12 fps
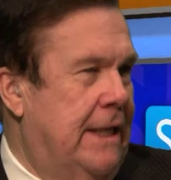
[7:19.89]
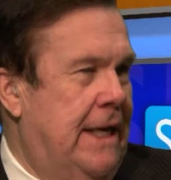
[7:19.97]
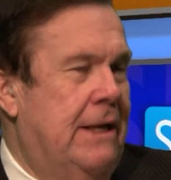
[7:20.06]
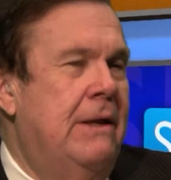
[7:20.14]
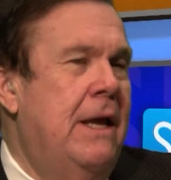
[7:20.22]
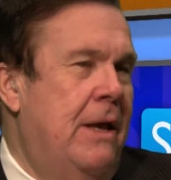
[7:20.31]
and
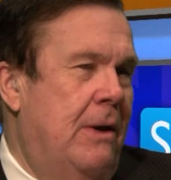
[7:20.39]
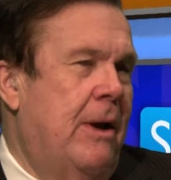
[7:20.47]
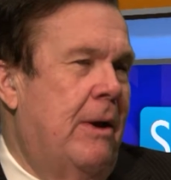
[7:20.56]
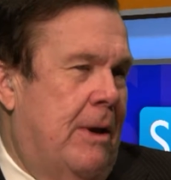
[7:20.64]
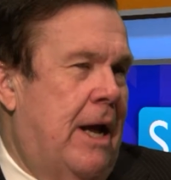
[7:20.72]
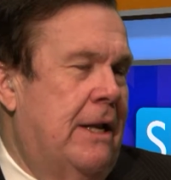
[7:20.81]
then
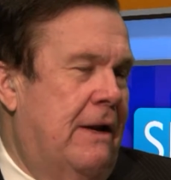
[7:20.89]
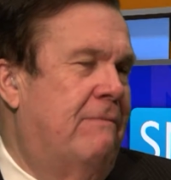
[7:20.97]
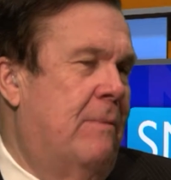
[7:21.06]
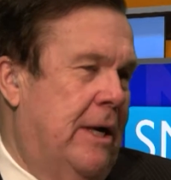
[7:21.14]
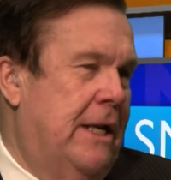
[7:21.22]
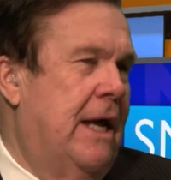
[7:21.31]
got
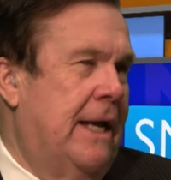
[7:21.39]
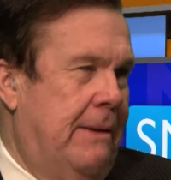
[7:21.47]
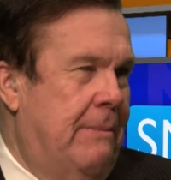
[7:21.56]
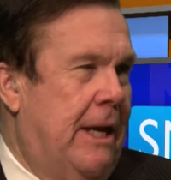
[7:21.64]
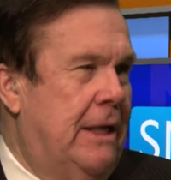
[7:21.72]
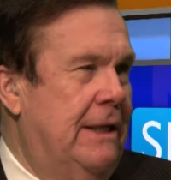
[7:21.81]
enough money that I
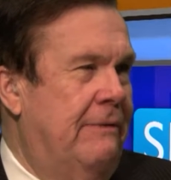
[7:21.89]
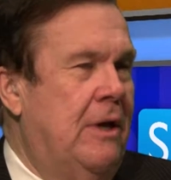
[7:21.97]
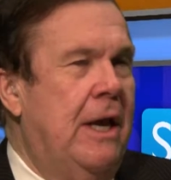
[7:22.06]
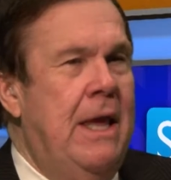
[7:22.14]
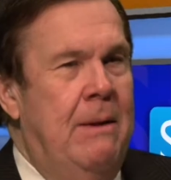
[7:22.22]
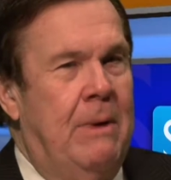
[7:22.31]
could make a living.